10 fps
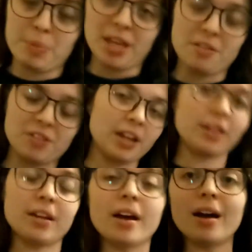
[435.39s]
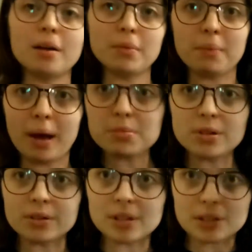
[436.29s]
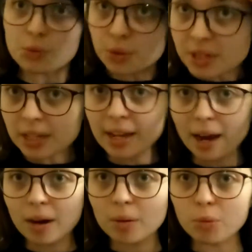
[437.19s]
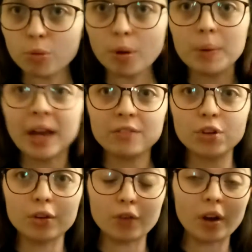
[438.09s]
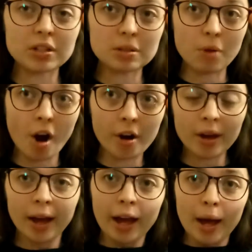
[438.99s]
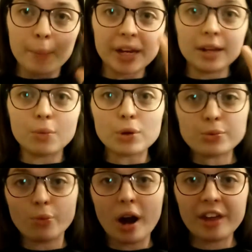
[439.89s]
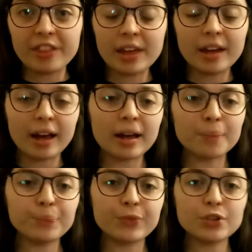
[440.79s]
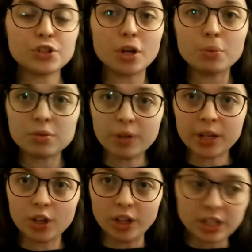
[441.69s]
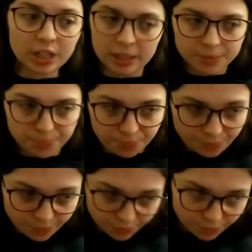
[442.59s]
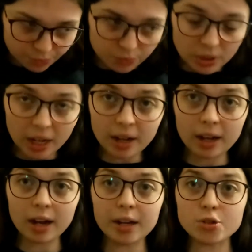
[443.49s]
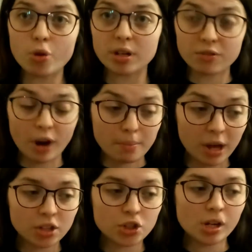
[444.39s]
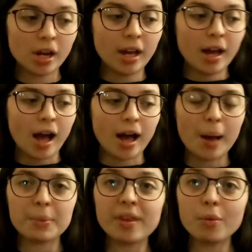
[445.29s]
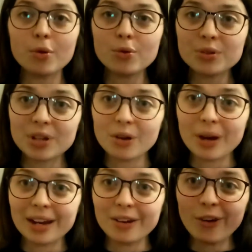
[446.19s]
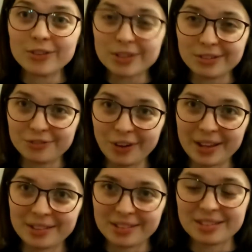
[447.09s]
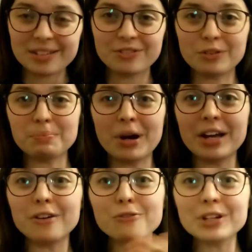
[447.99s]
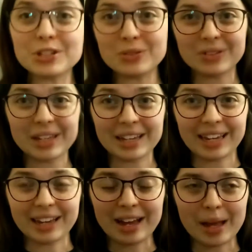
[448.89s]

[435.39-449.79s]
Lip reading: evening. I'm absolutely exhausted now and we'll probably have no voice tomorrow, but it was worth it. The show was really good. I enjoyed it very much. But there were also a lot of friends from my original year,